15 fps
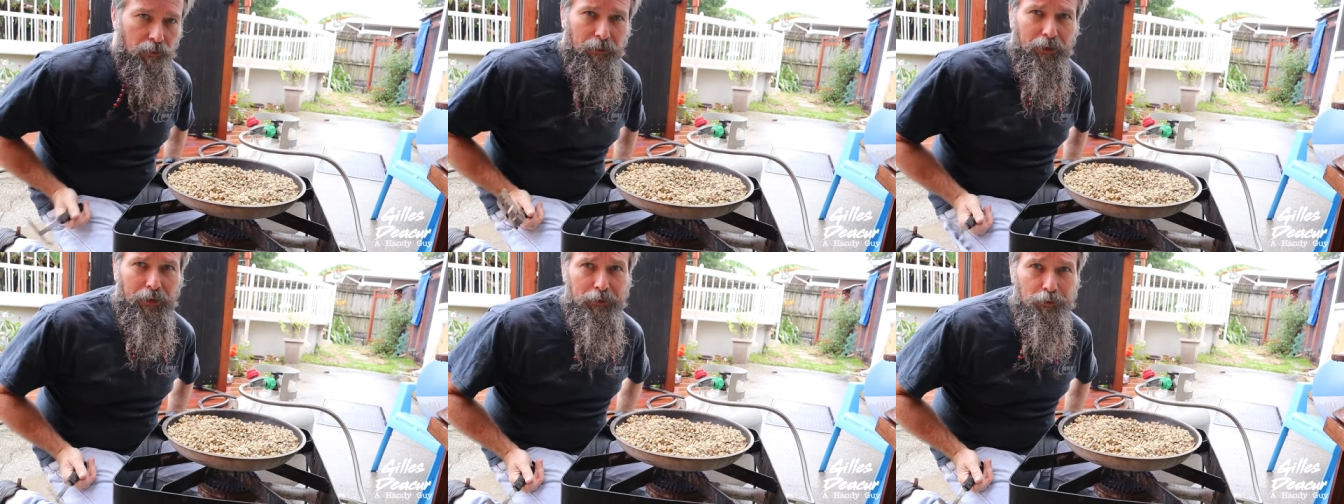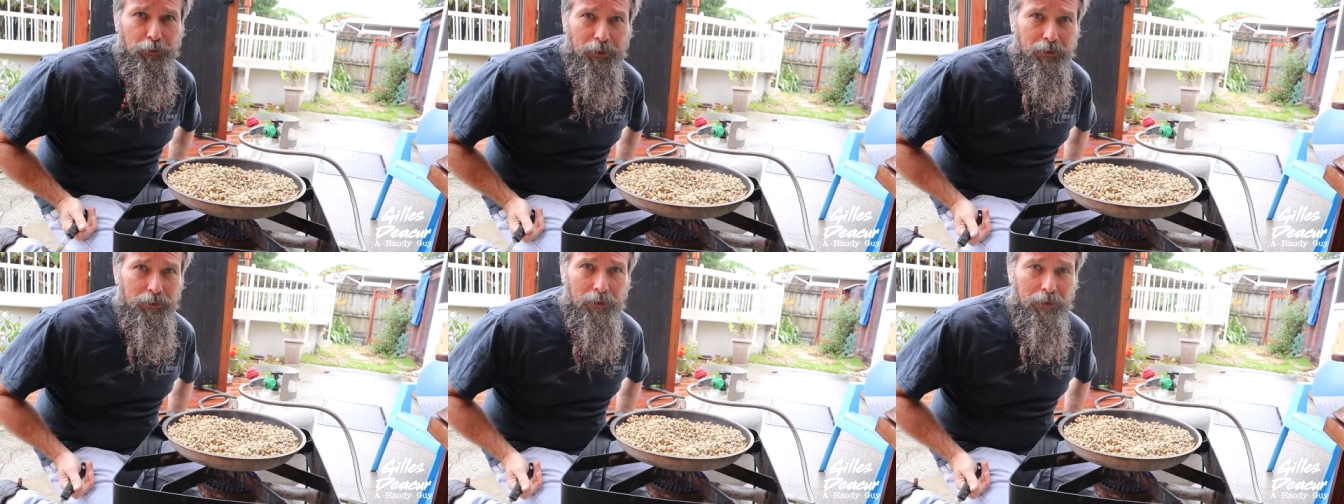I
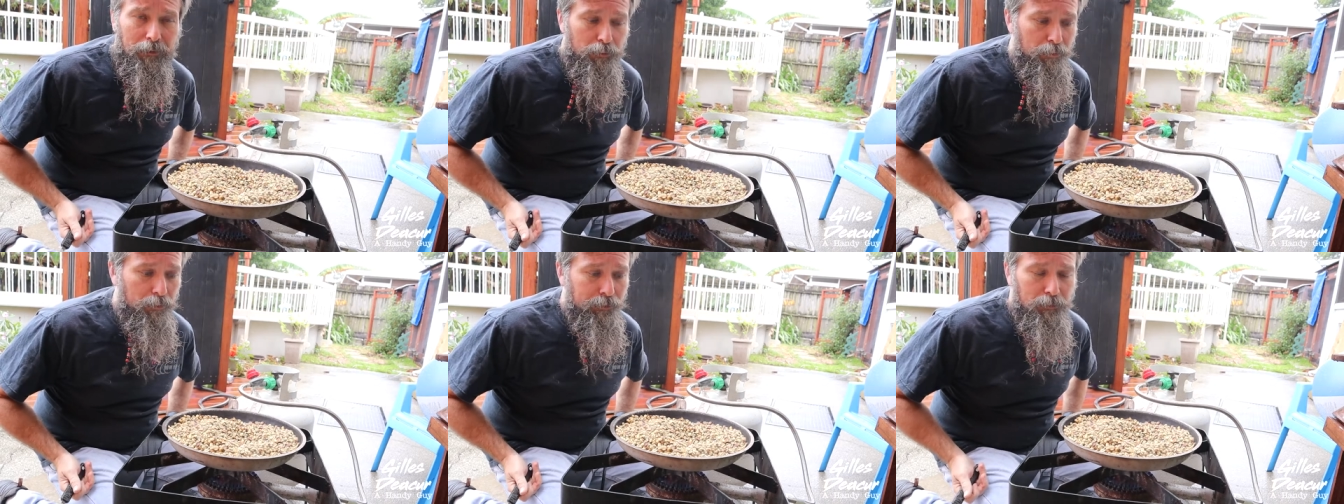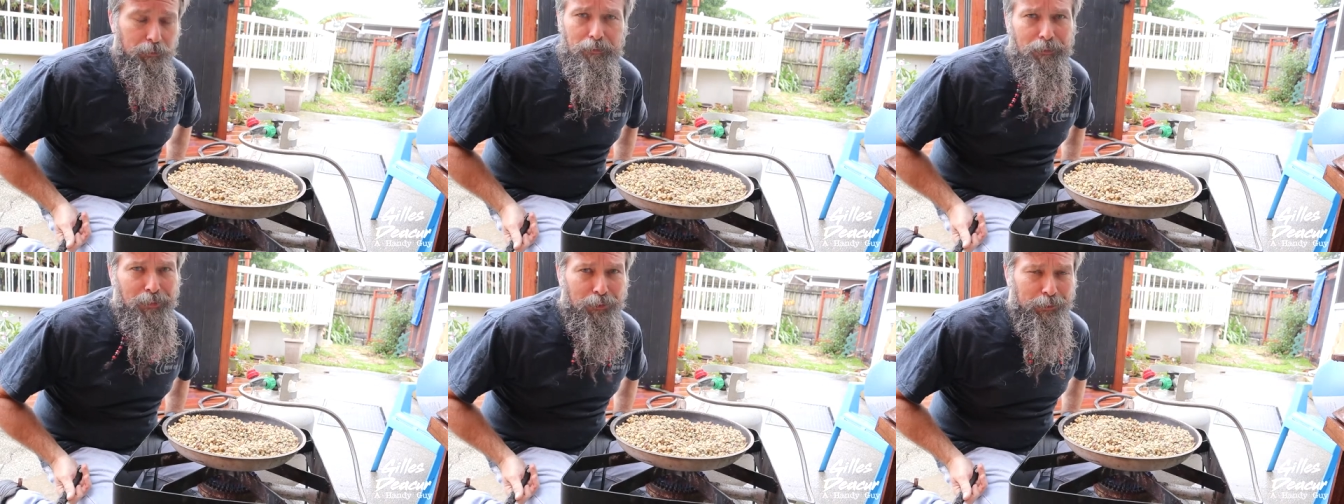enjoy a dark roast,
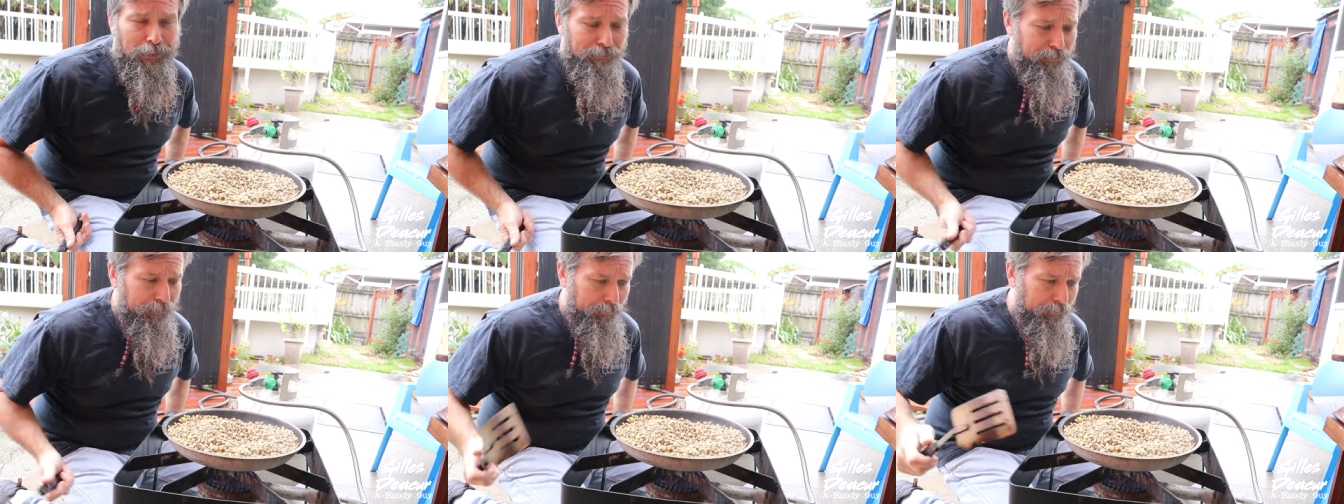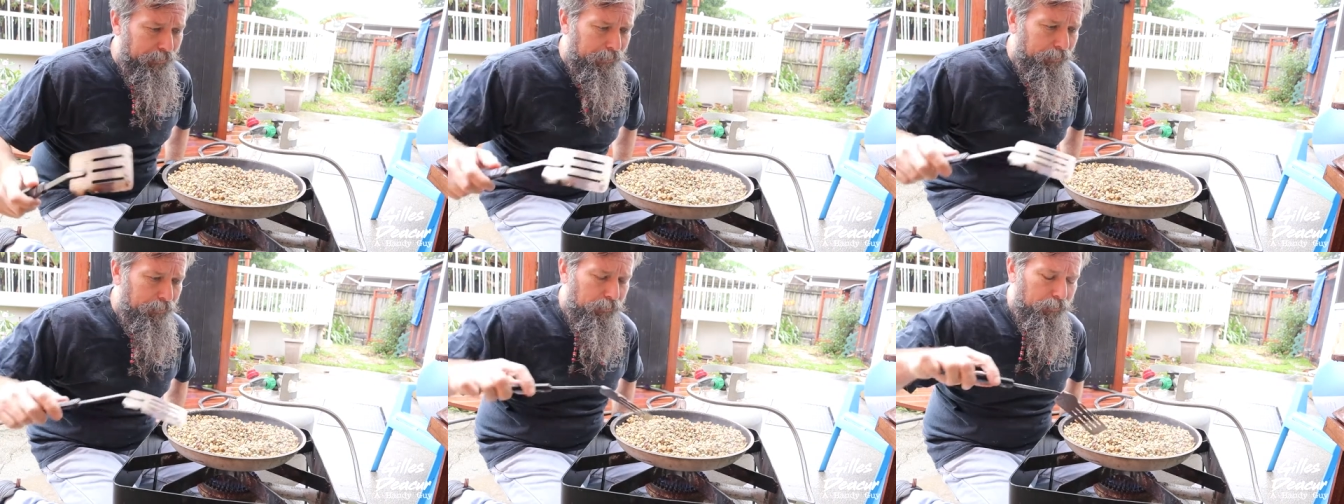my wife did not,